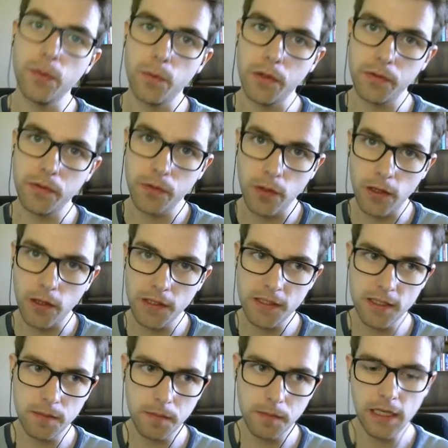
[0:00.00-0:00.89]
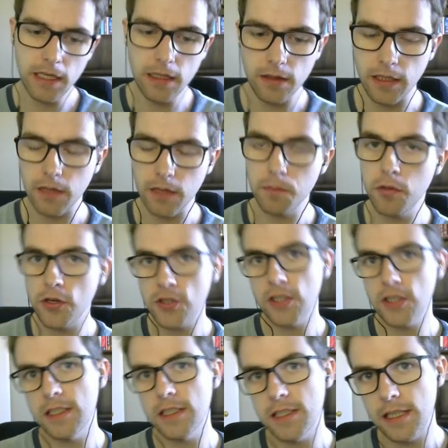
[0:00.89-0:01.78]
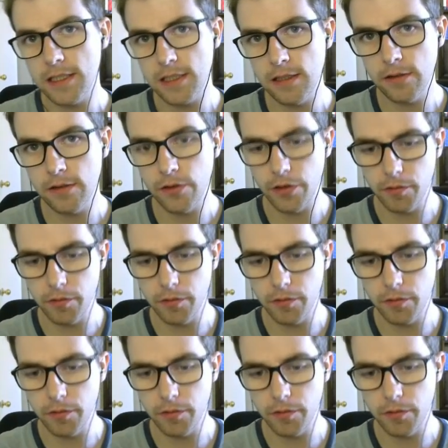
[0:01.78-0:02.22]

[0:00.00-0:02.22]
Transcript: would have costed me, like pushing into that T30.